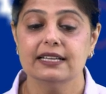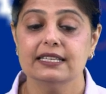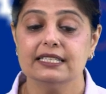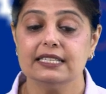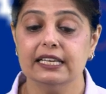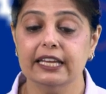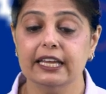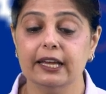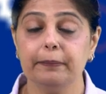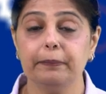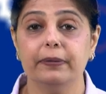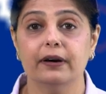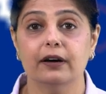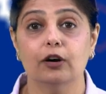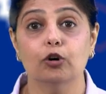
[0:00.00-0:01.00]

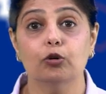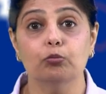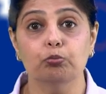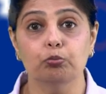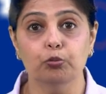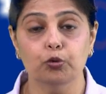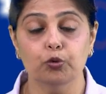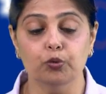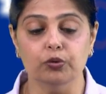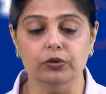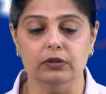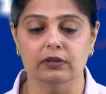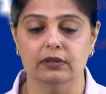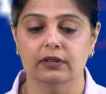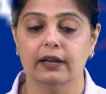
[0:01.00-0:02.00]
Sleep, moon.
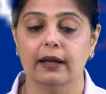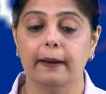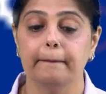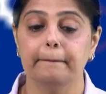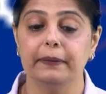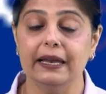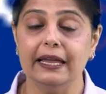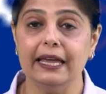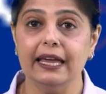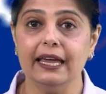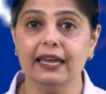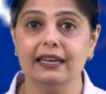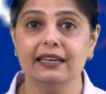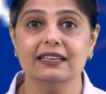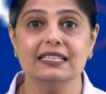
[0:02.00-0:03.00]

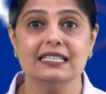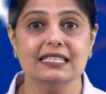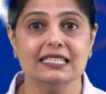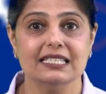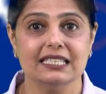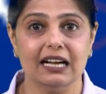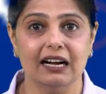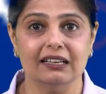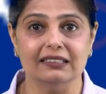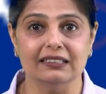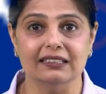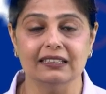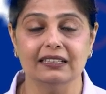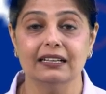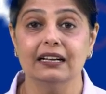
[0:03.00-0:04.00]
Play, sun.
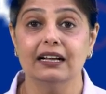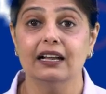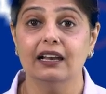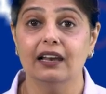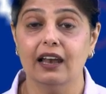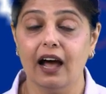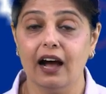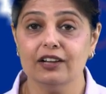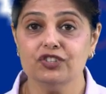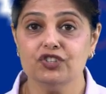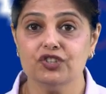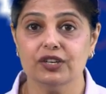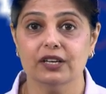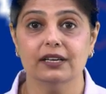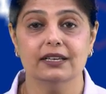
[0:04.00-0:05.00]

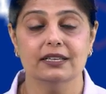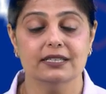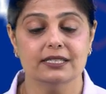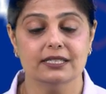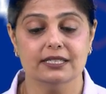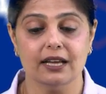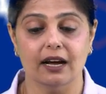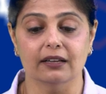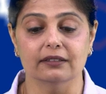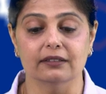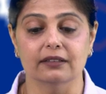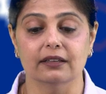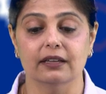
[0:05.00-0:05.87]
Lunch, sun.